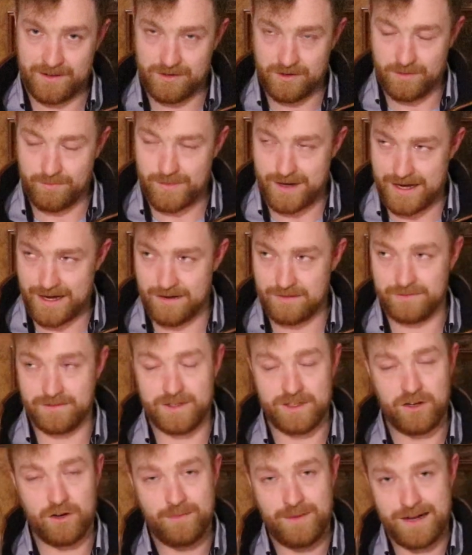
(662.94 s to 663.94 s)
to come out, and
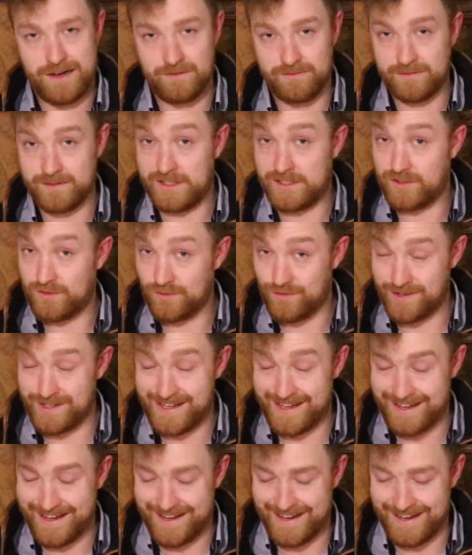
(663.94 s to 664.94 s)
they come out and they tow
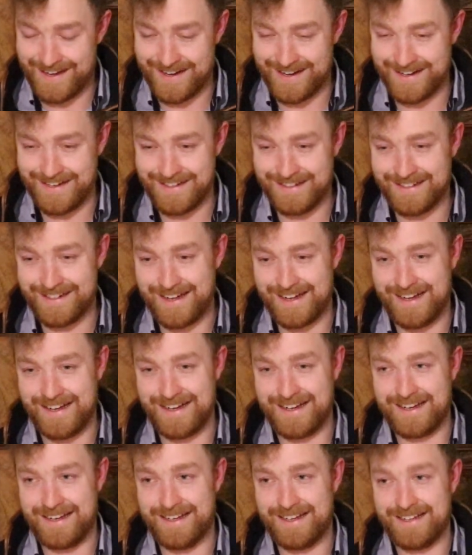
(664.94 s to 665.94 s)
you in,
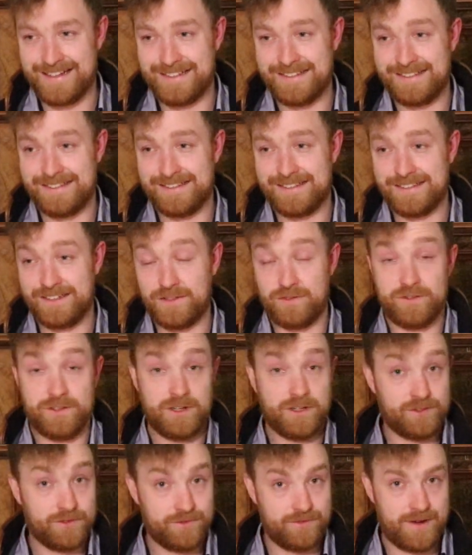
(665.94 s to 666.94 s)
and you know, they're
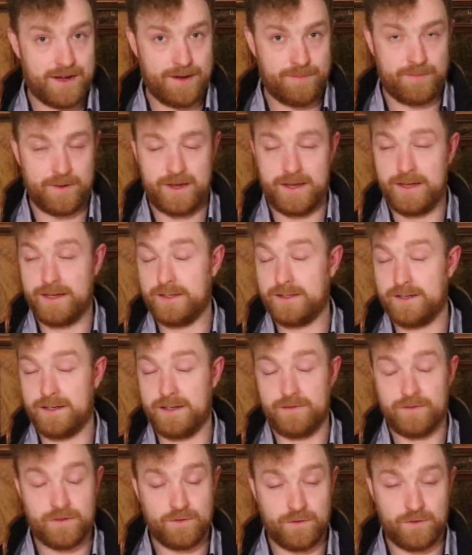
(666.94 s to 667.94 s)
not too happy, and
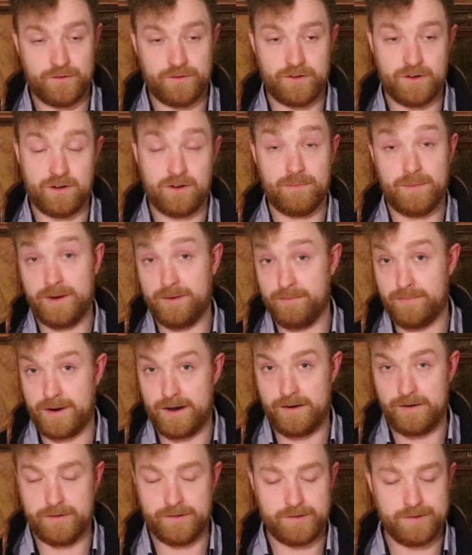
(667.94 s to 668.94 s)
of course you're a bit
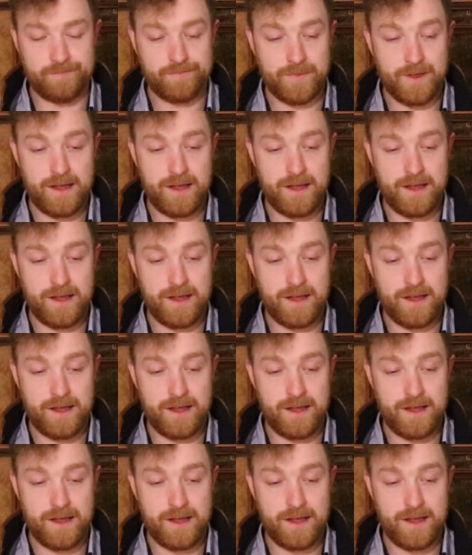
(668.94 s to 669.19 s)
embarrassed.